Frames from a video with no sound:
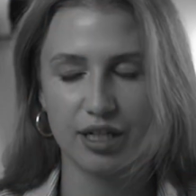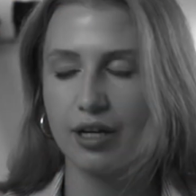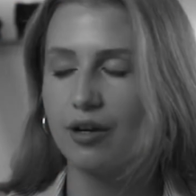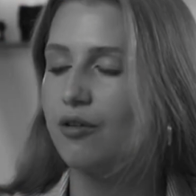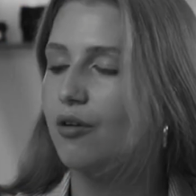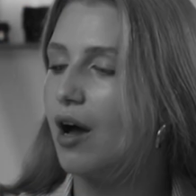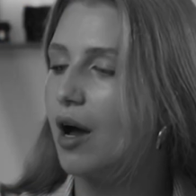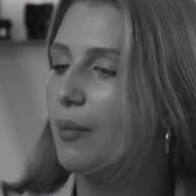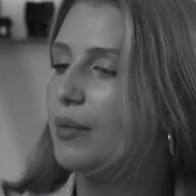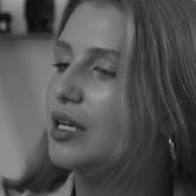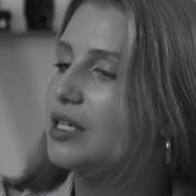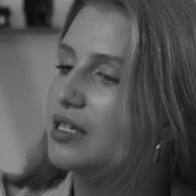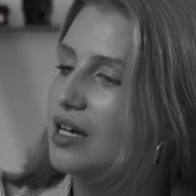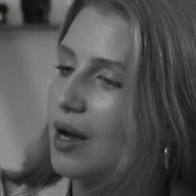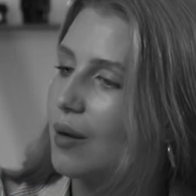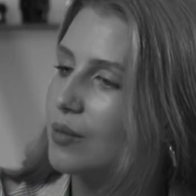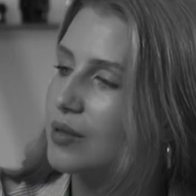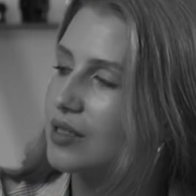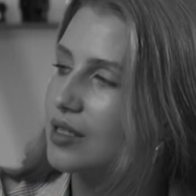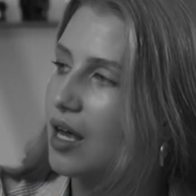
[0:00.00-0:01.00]
it. I don't know how many
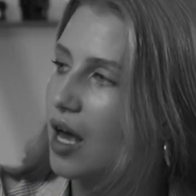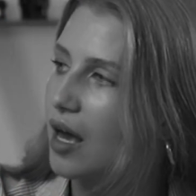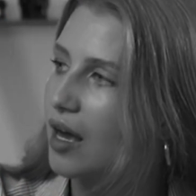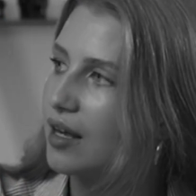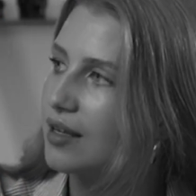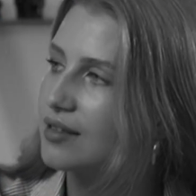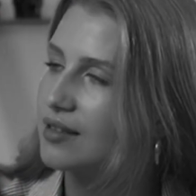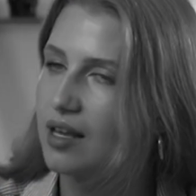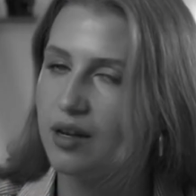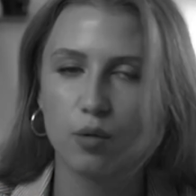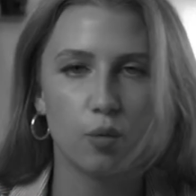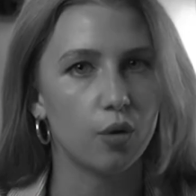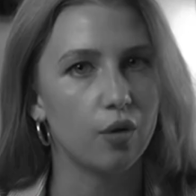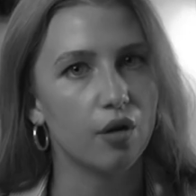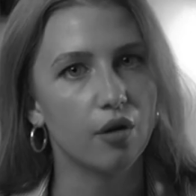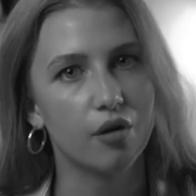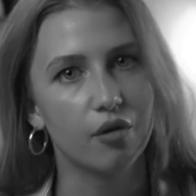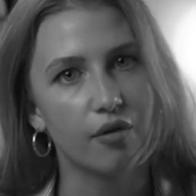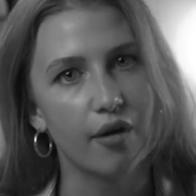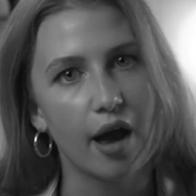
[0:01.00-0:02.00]
times I said it
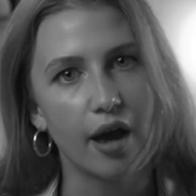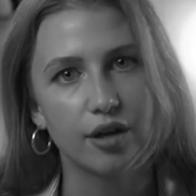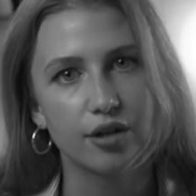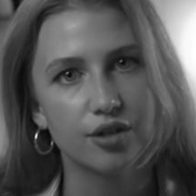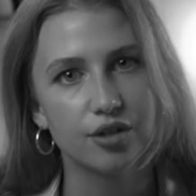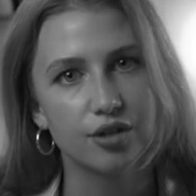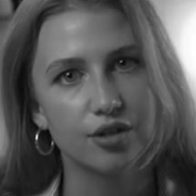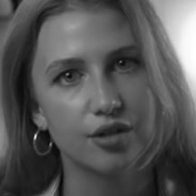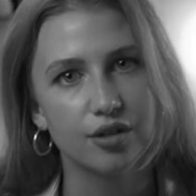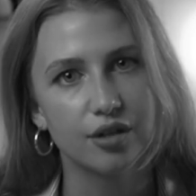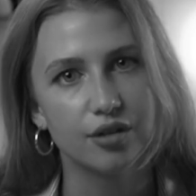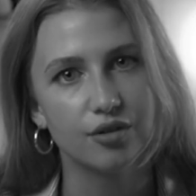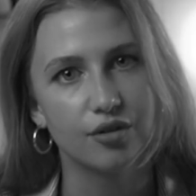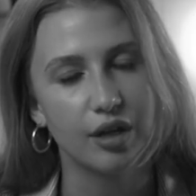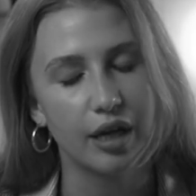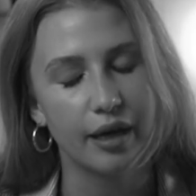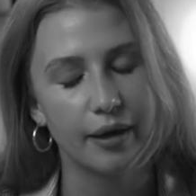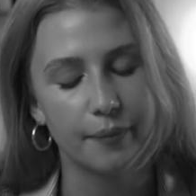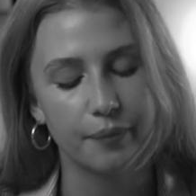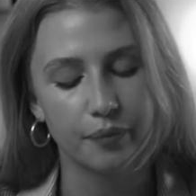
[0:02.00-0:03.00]
will crash
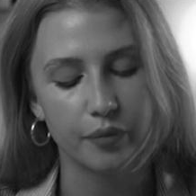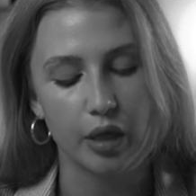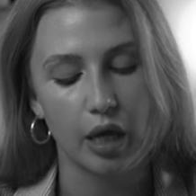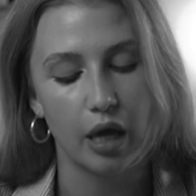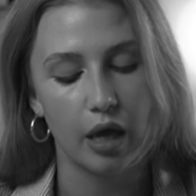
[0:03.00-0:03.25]
today.